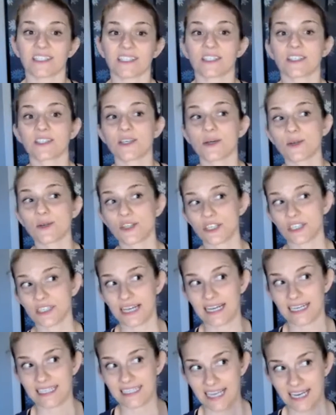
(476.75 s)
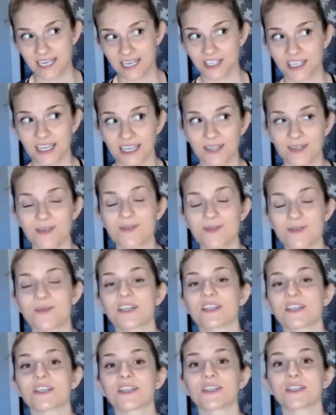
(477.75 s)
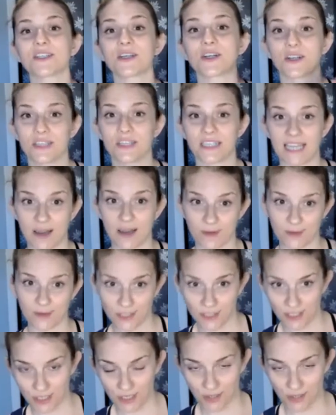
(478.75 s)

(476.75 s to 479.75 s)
Socialization, we should turn down